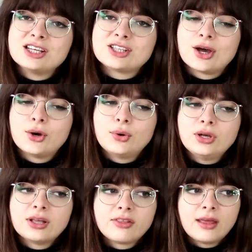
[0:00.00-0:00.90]
So
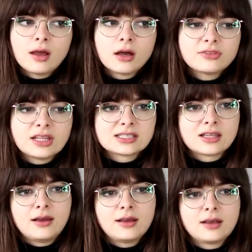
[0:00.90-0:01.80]
you can think of things
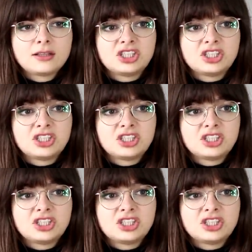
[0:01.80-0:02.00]
like